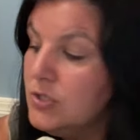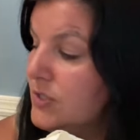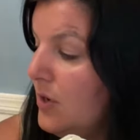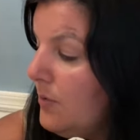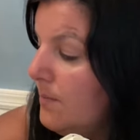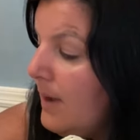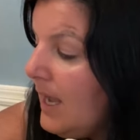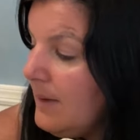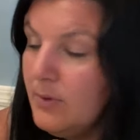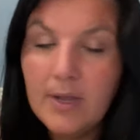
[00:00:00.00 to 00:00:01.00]
So
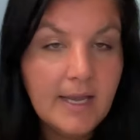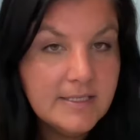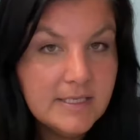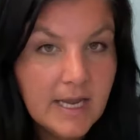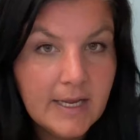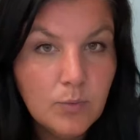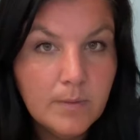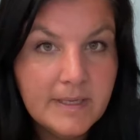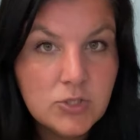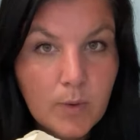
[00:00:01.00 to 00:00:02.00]
my bouquet tonight
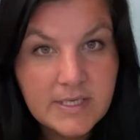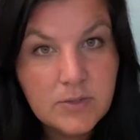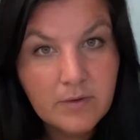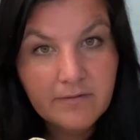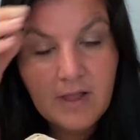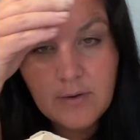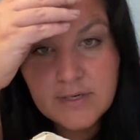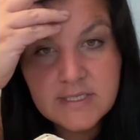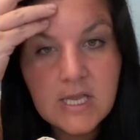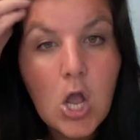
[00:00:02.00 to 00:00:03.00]
will be 21
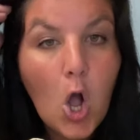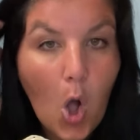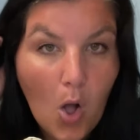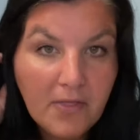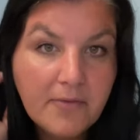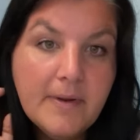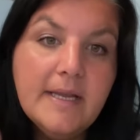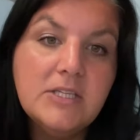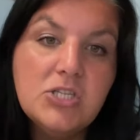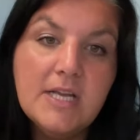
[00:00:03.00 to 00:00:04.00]
flowers, all
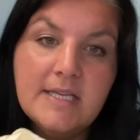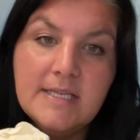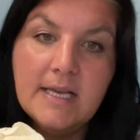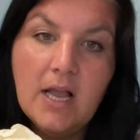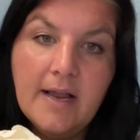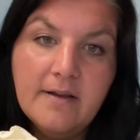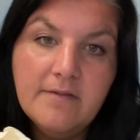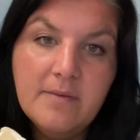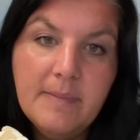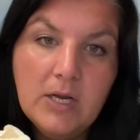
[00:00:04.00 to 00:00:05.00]
3 inches, and kind
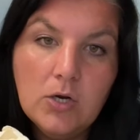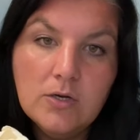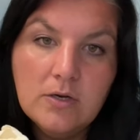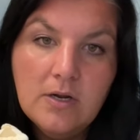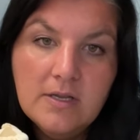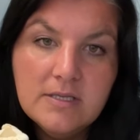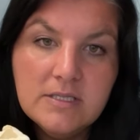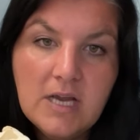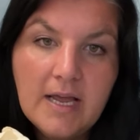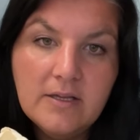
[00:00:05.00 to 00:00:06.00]
of the bigger
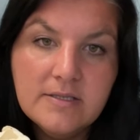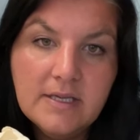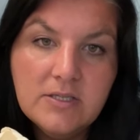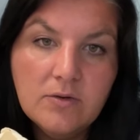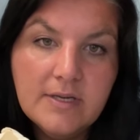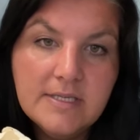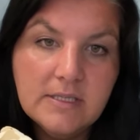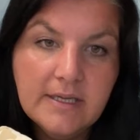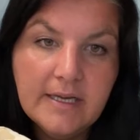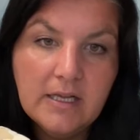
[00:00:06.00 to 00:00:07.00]
styles that don't
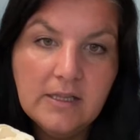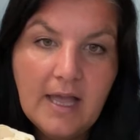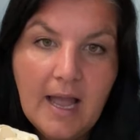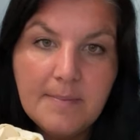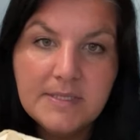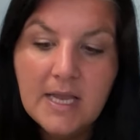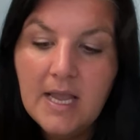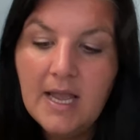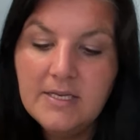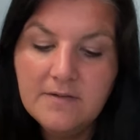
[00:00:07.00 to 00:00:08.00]
easily collapse.
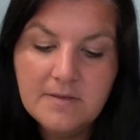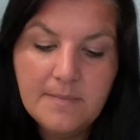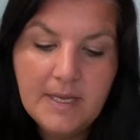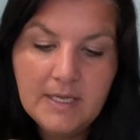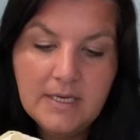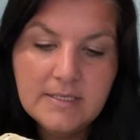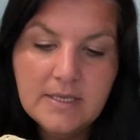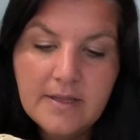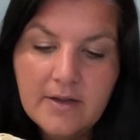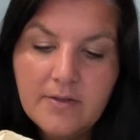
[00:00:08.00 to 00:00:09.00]
I do have some
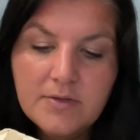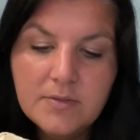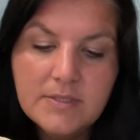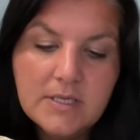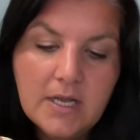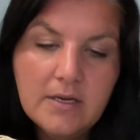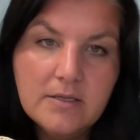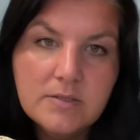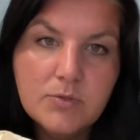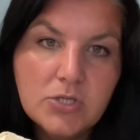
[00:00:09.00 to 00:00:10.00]
peonies in there. Those ones kind
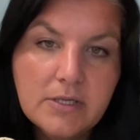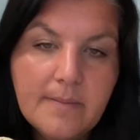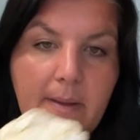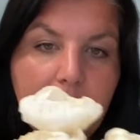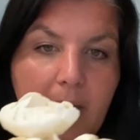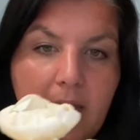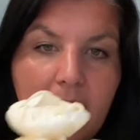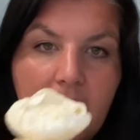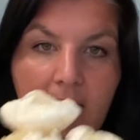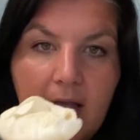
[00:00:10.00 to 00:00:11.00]
of smush a little bit,
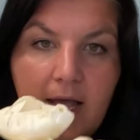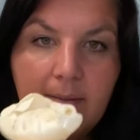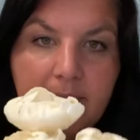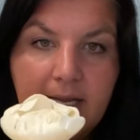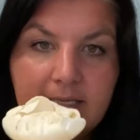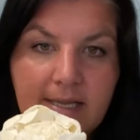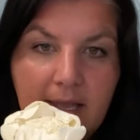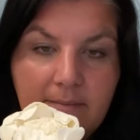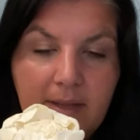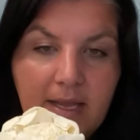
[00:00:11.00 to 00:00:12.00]
but nice
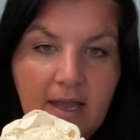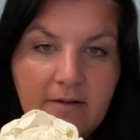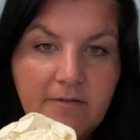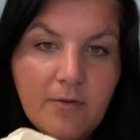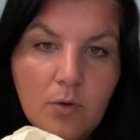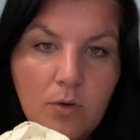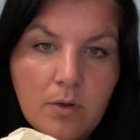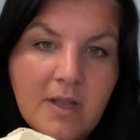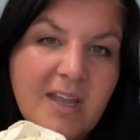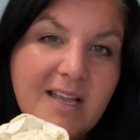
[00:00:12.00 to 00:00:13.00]
and big and
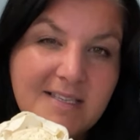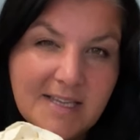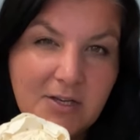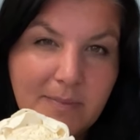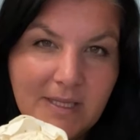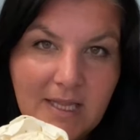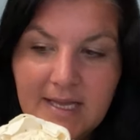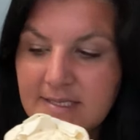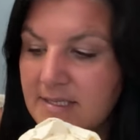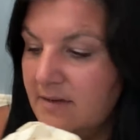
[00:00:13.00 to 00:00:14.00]
full, because then there'll be
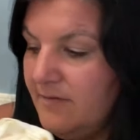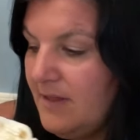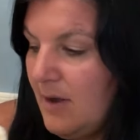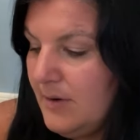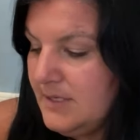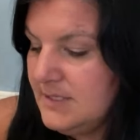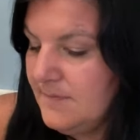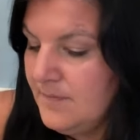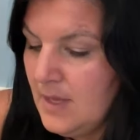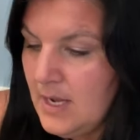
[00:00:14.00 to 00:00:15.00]
less
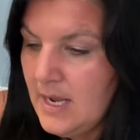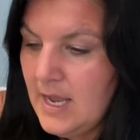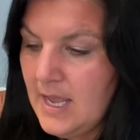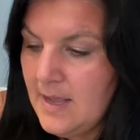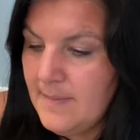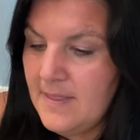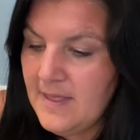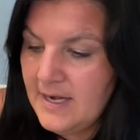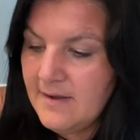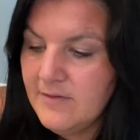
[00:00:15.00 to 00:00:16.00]
flowers.
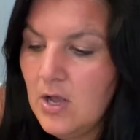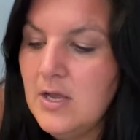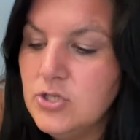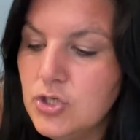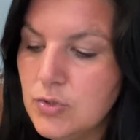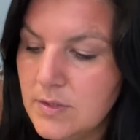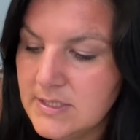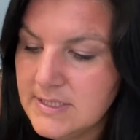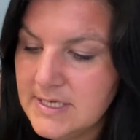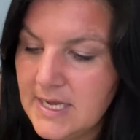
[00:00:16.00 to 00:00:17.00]
And then I've got
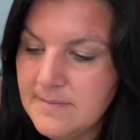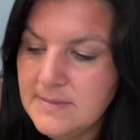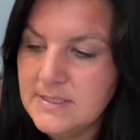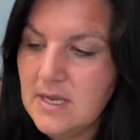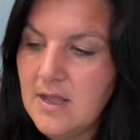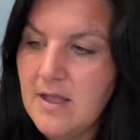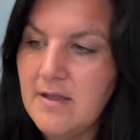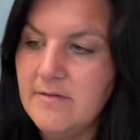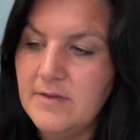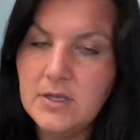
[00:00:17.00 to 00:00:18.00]
short stems
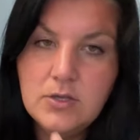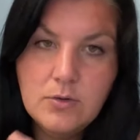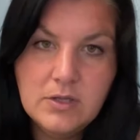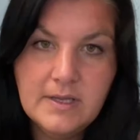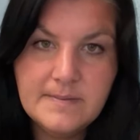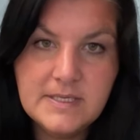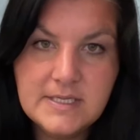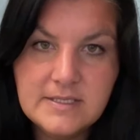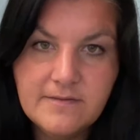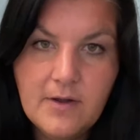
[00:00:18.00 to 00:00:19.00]
of
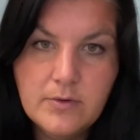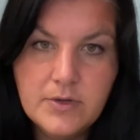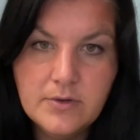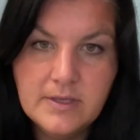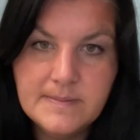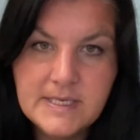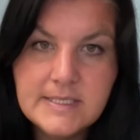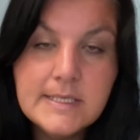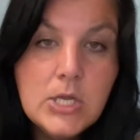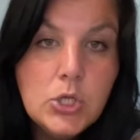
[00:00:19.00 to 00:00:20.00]
eucalyptus, faux
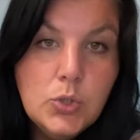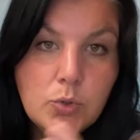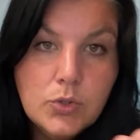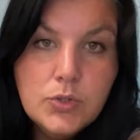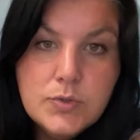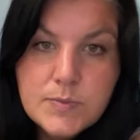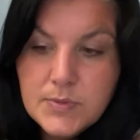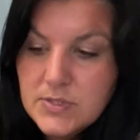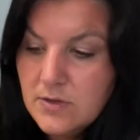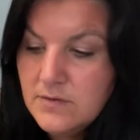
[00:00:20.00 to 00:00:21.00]
eucalyptus. You can use
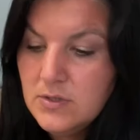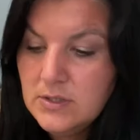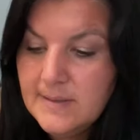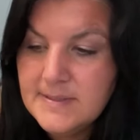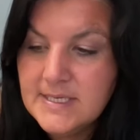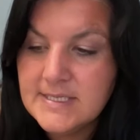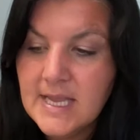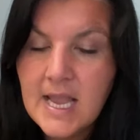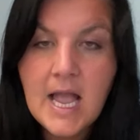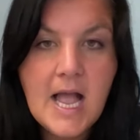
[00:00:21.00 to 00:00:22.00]
preserved eucalyptus.
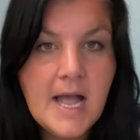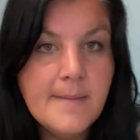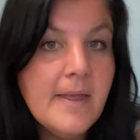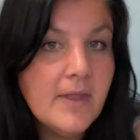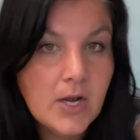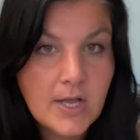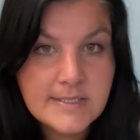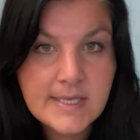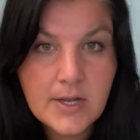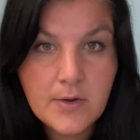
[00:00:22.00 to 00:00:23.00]
And then
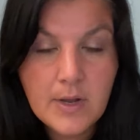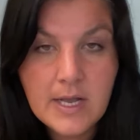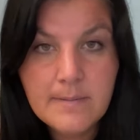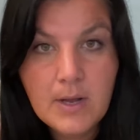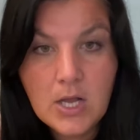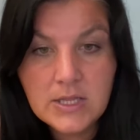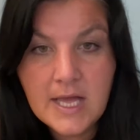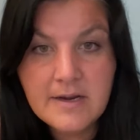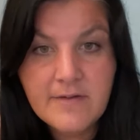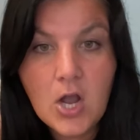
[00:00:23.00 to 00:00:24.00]
also a
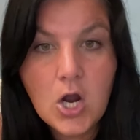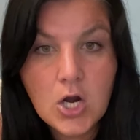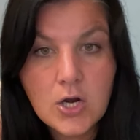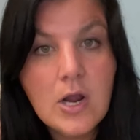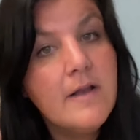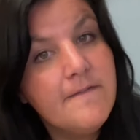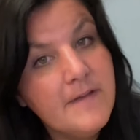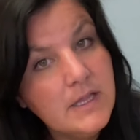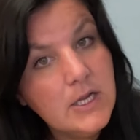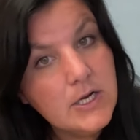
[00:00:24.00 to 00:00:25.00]
lot of our
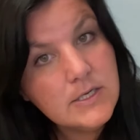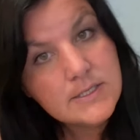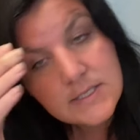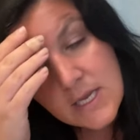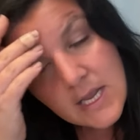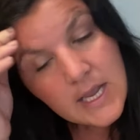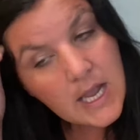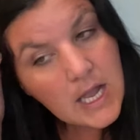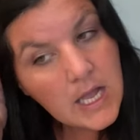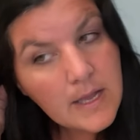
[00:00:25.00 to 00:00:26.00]
fillers
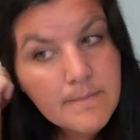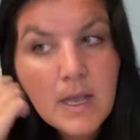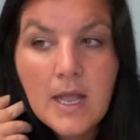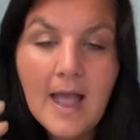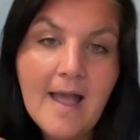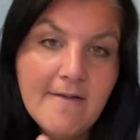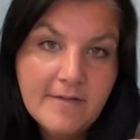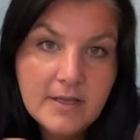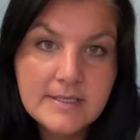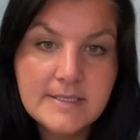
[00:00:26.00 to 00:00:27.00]

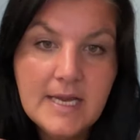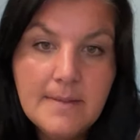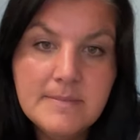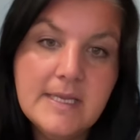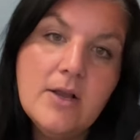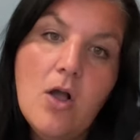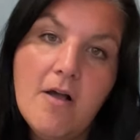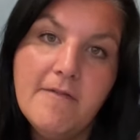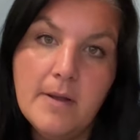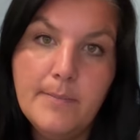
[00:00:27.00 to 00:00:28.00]
have stems like
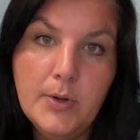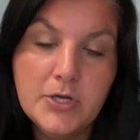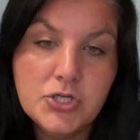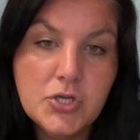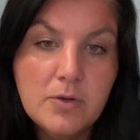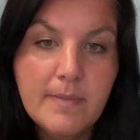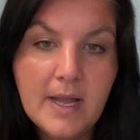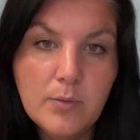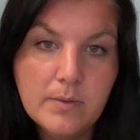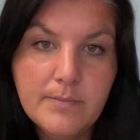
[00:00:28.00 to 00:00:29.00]
off a bush. So you can
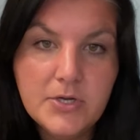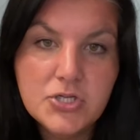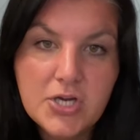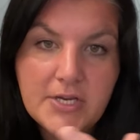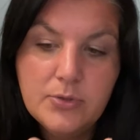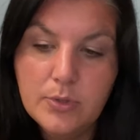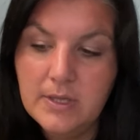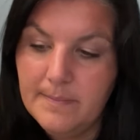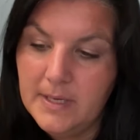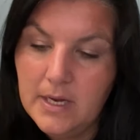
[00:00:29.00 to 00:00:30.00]
buy one bush and you
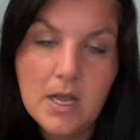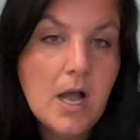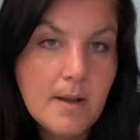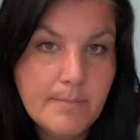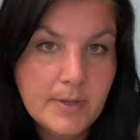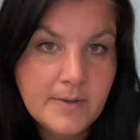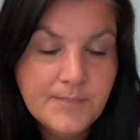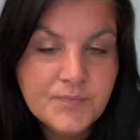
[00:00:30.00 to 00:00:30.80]
clip it up.